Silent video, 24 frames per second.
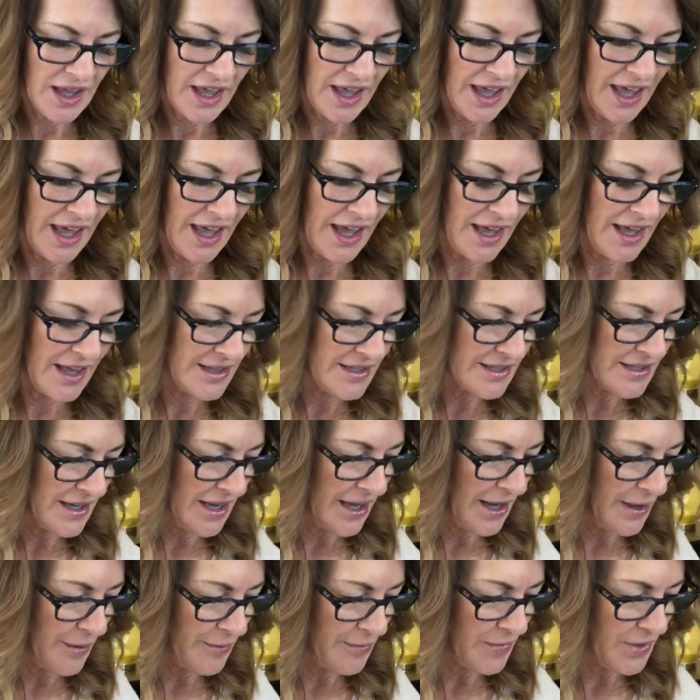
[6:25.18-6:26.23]
and
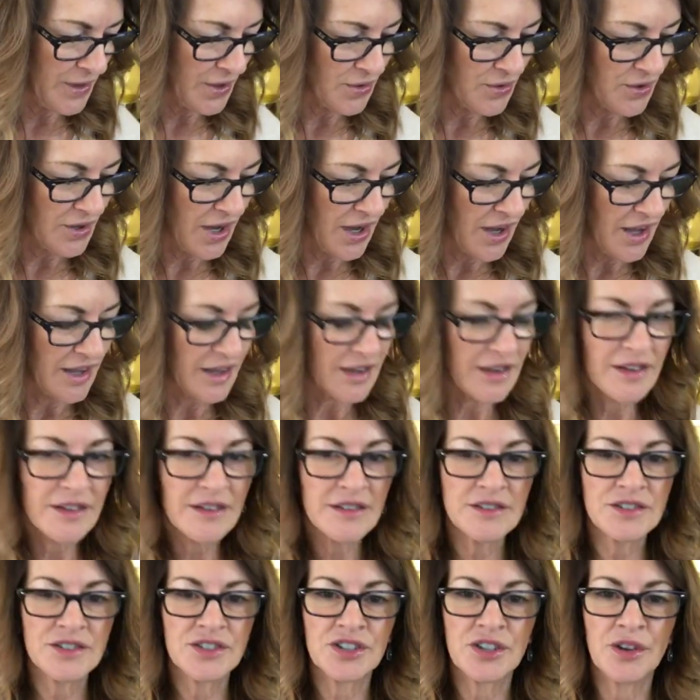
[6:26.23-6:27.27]
they're not
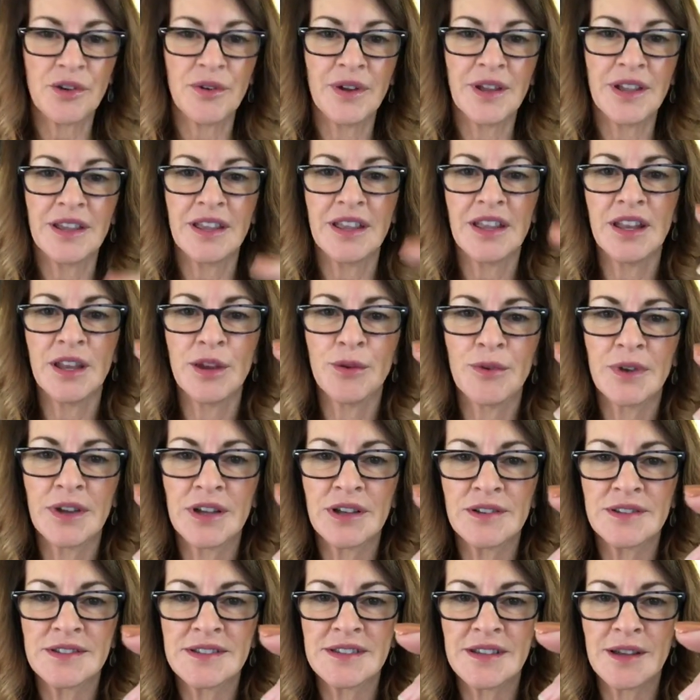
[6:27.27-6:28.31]
showing any
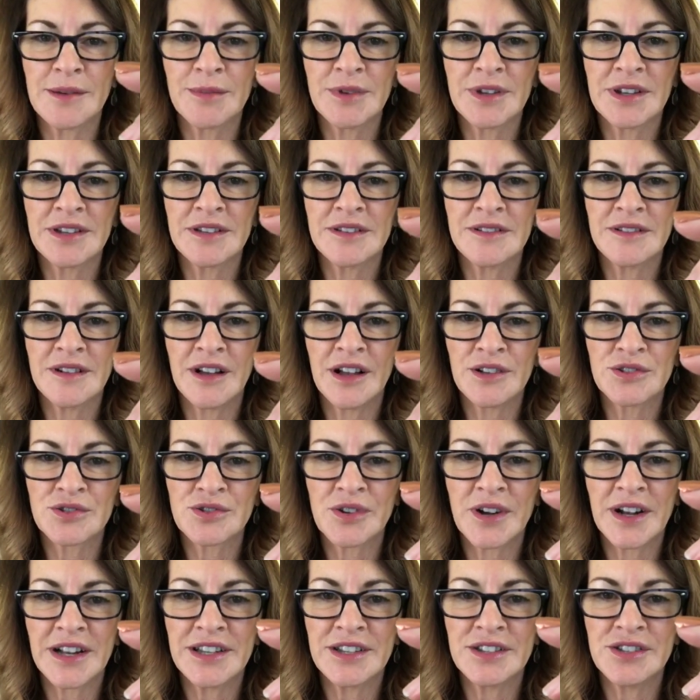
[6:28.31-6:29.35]
wrinkles. I'll
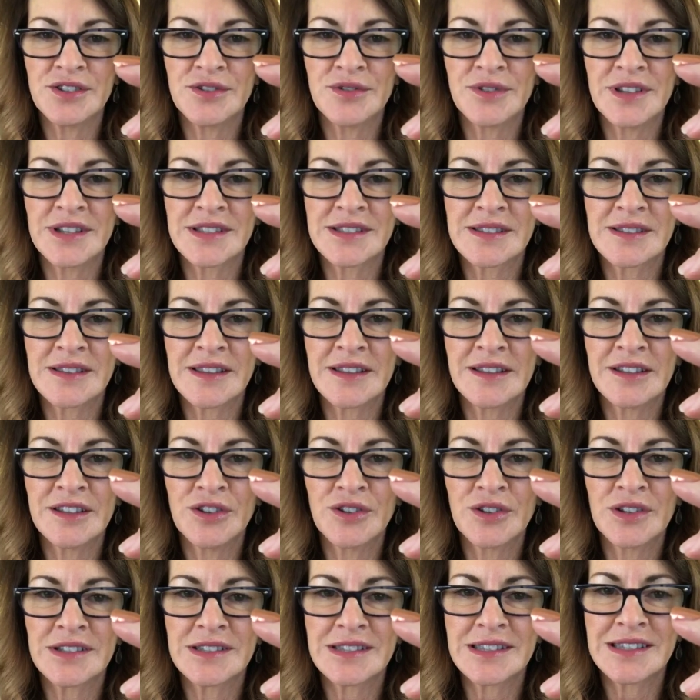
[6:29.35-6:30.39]
try to do this. You
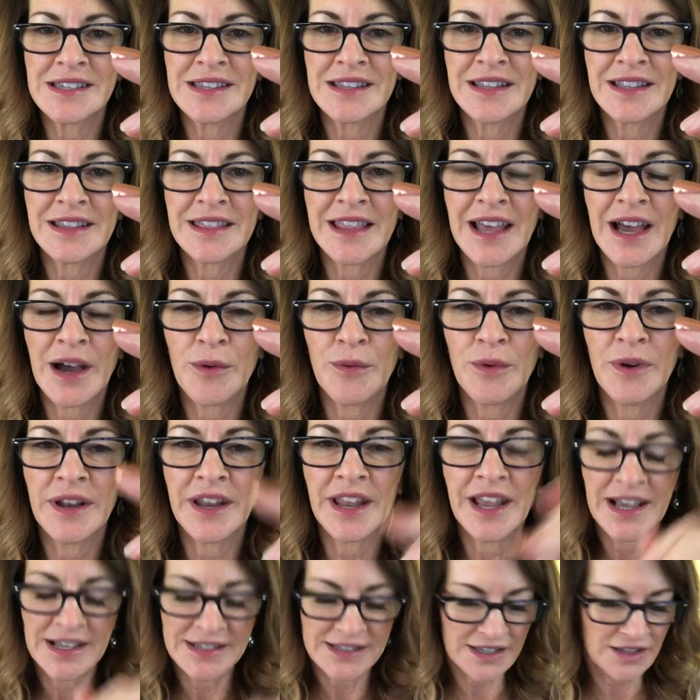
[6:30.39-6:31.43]
can see that that one
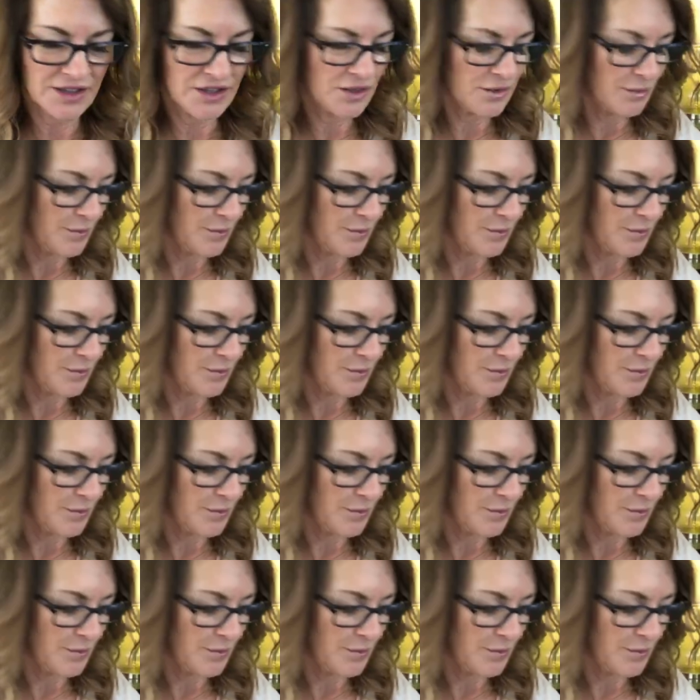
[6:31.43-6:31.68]
has a little